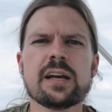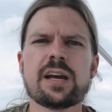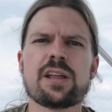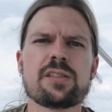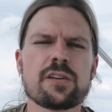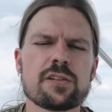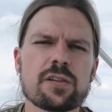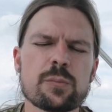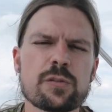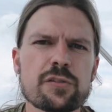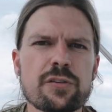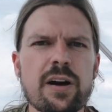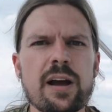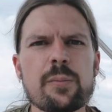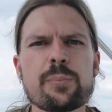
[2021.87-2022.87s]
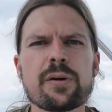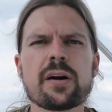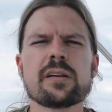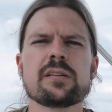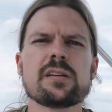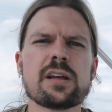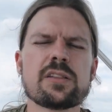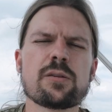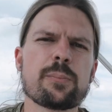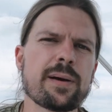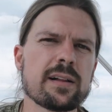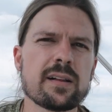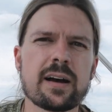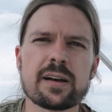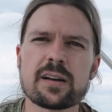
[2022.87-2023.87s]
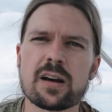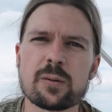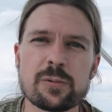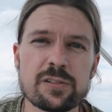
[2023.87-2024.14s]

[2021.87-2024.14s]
Hit the subscribe button, hit the bell icon